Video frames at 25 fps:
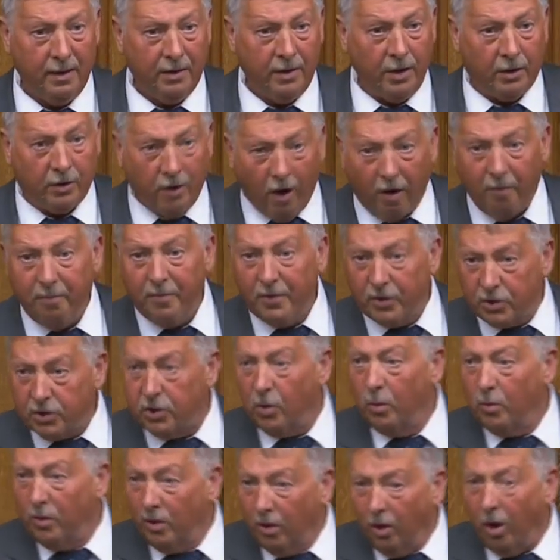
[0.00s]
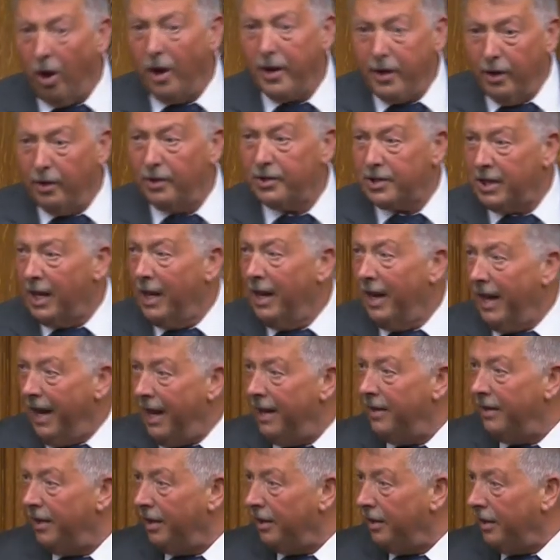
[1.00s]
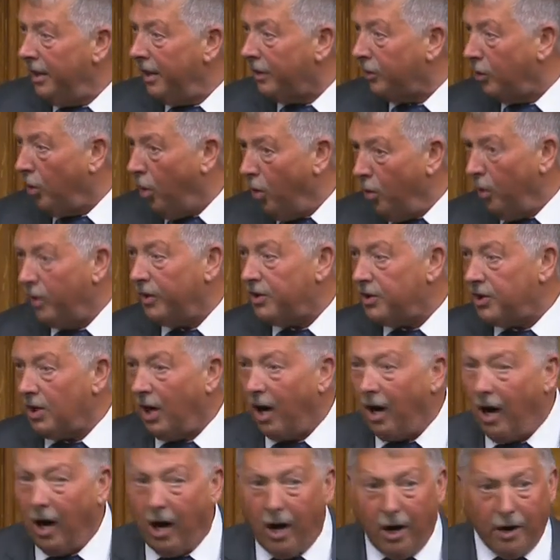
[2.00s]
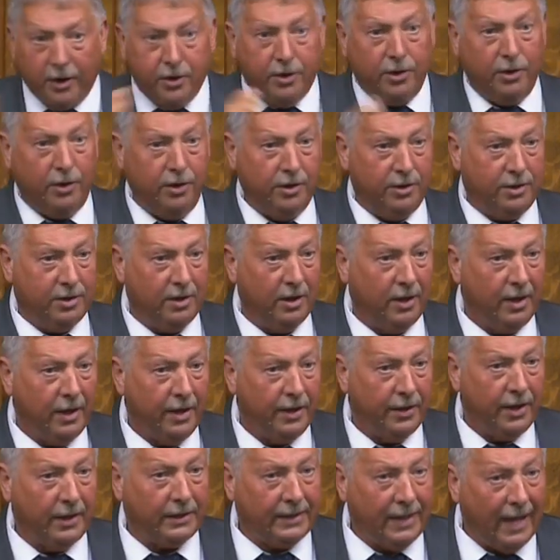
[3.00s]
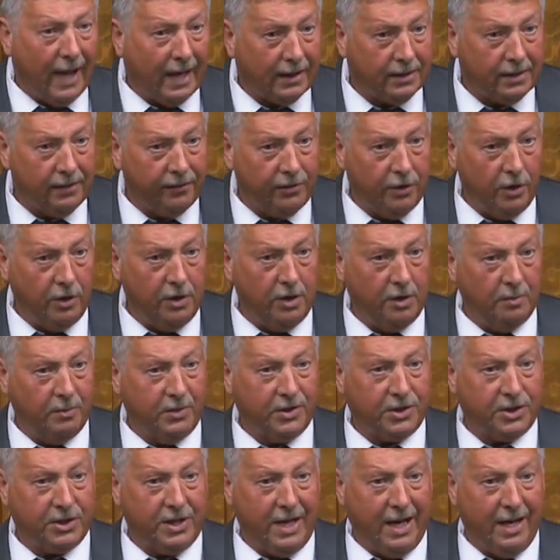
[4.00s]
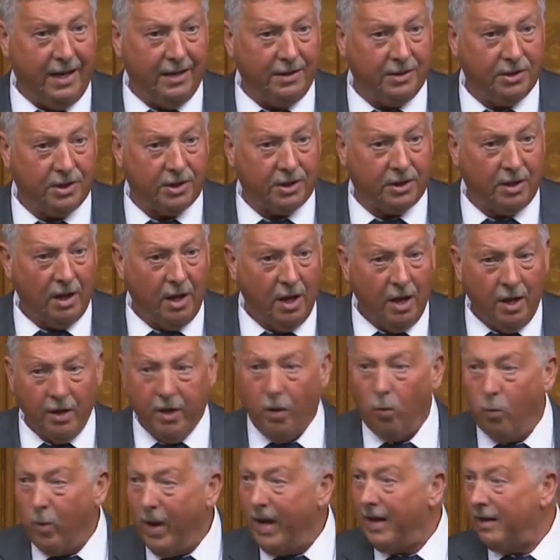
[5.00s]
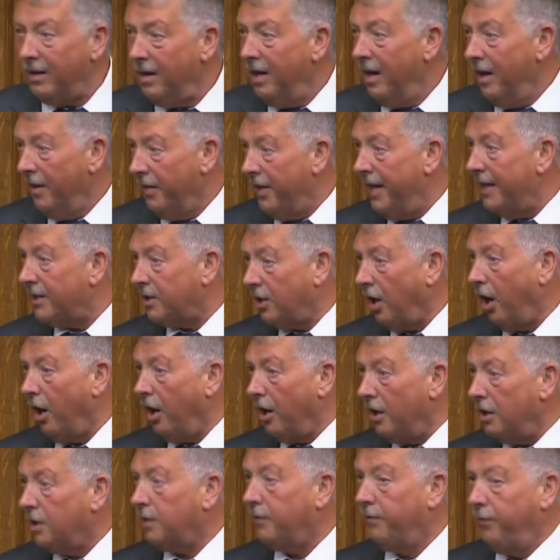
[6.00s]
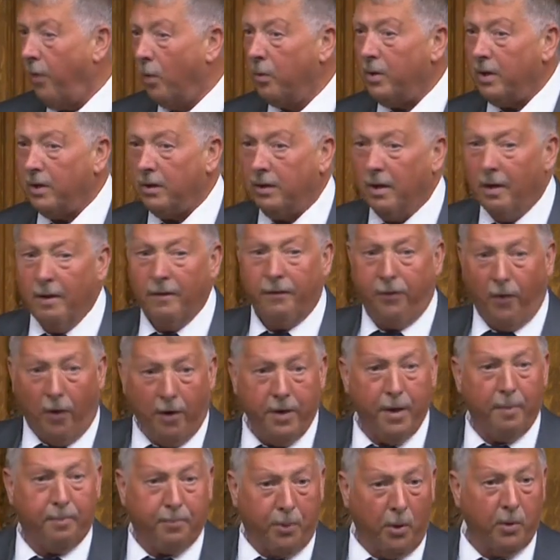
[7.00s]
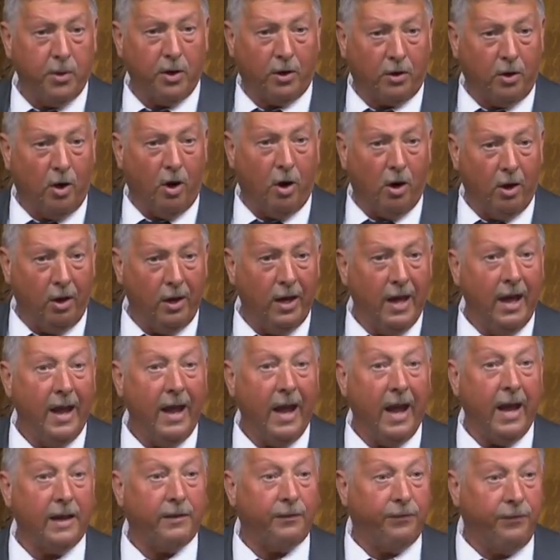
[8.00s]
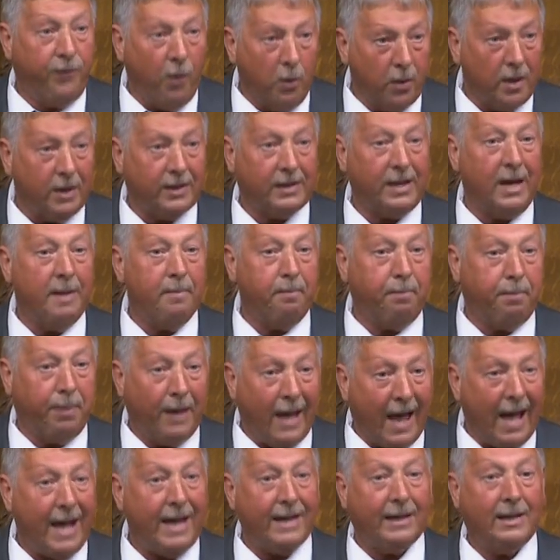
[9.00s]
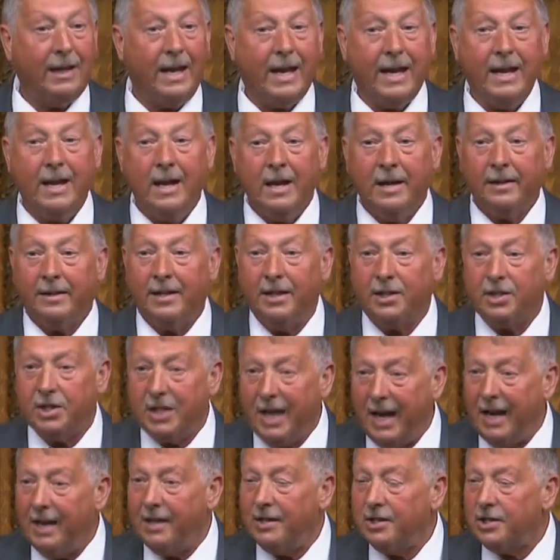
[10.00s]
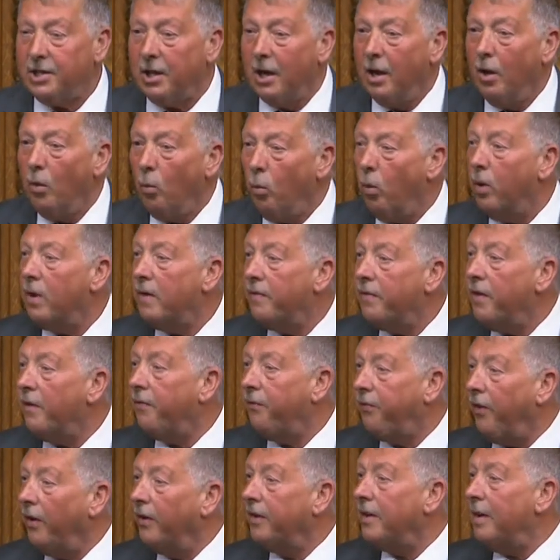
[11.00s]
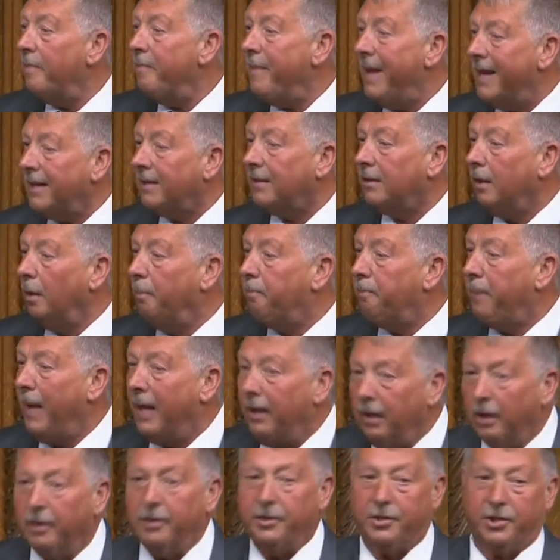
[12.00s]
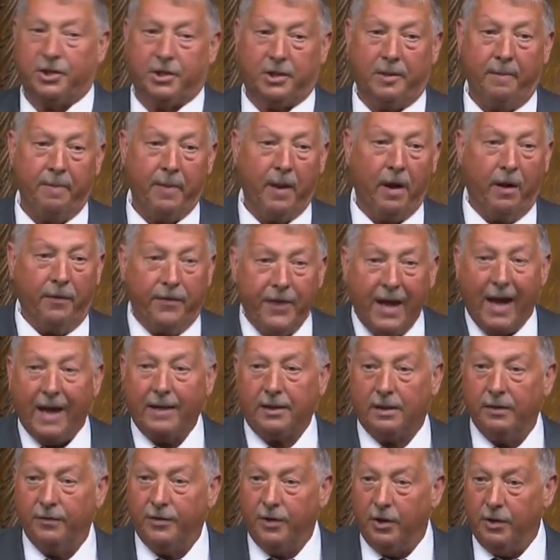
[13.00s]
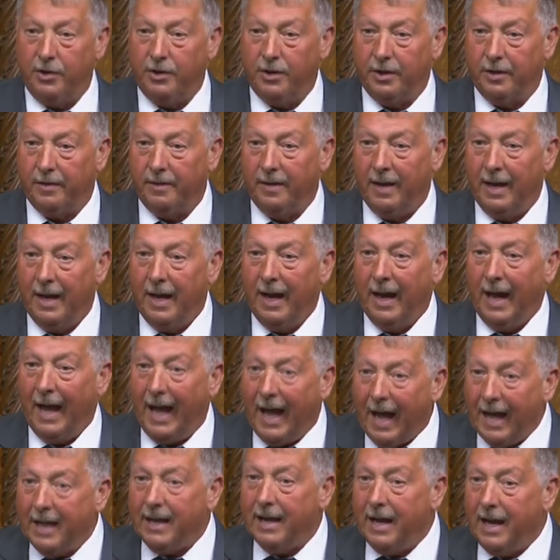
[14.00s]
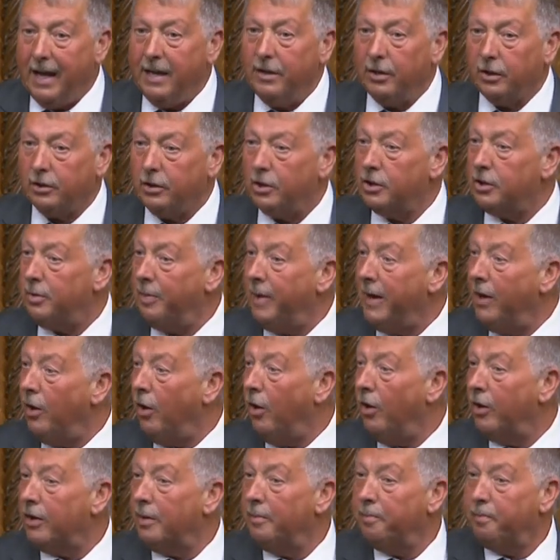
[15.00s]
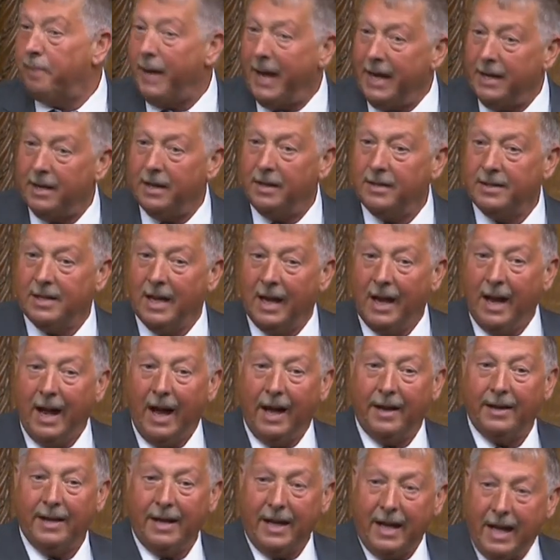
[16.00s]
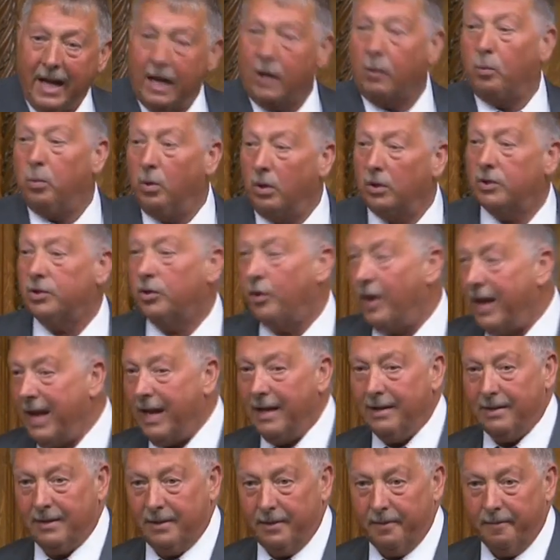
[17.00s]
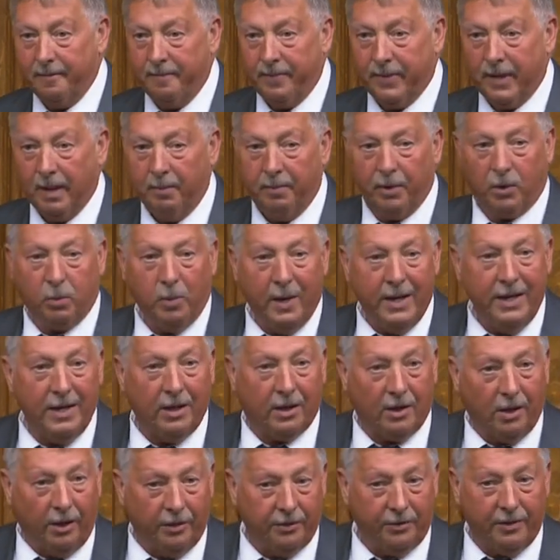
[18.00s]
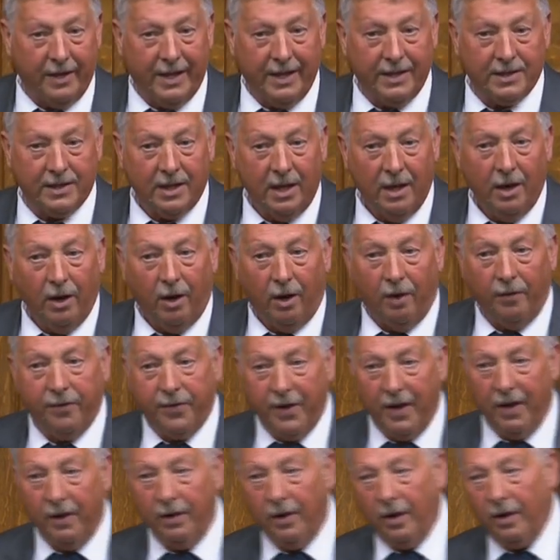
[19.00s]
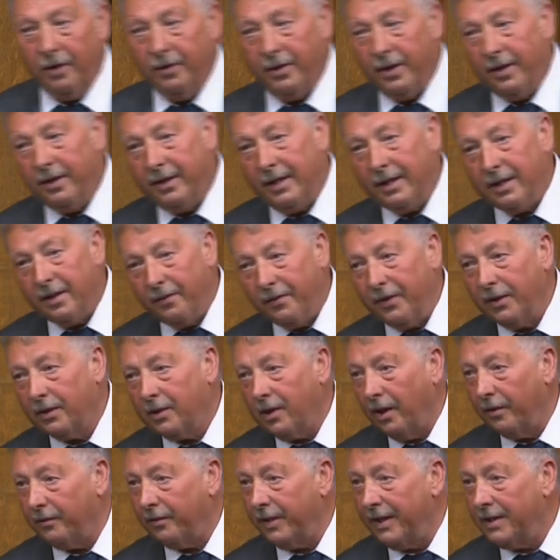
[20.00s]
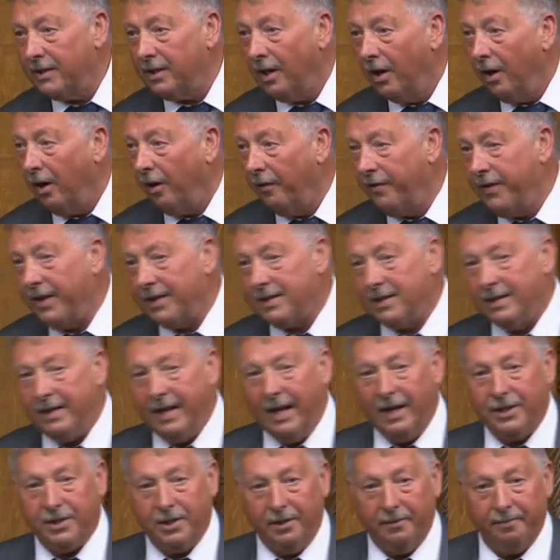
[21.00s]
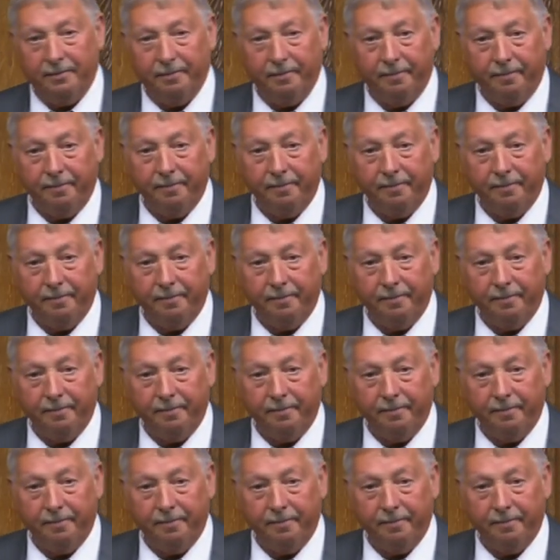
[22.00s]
The government's own lawyers in the courts argued that the Act of Union was changed. That when this House voted for the Protocol, it voted impliedly to change one of the fundamental pillars of the Act of Union, i.e. that there should be unimpeded and equal trade between the countries of the different countries of this nation.